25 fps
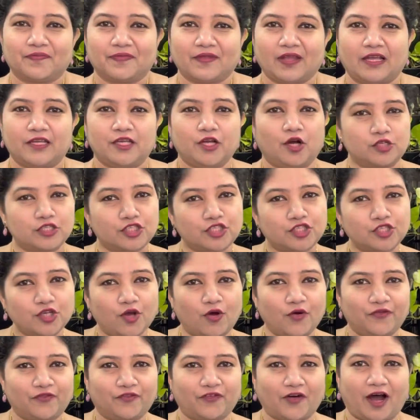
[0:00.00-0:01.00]
your
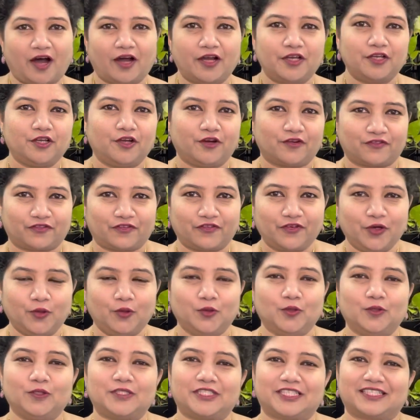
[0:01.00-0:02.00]
sofa, your
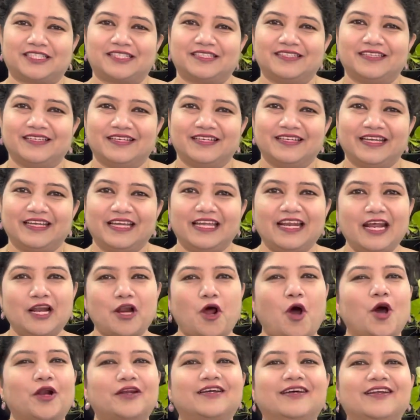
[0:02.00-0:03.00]
fruit, in an
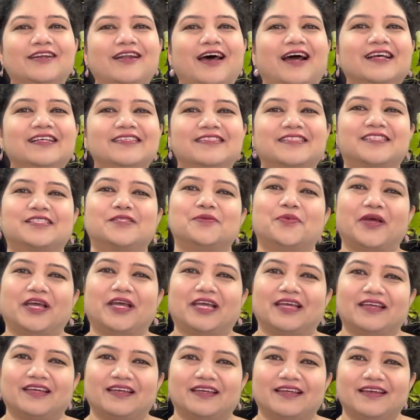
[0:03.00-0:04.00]
organized
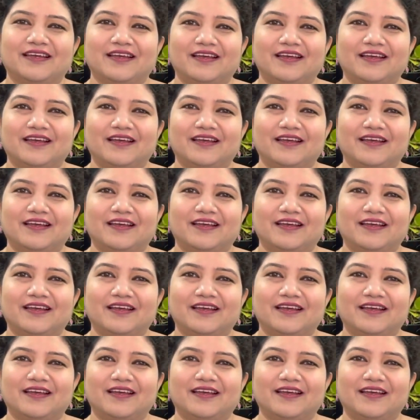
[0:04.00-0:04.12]
way.